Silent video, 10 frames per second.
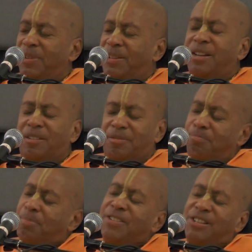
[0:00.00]
No,
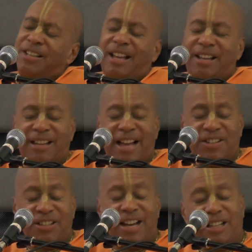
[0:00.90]
basically, like
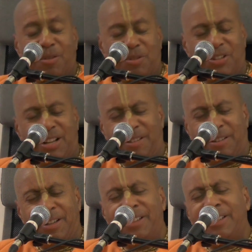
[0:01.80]
last night they were saying,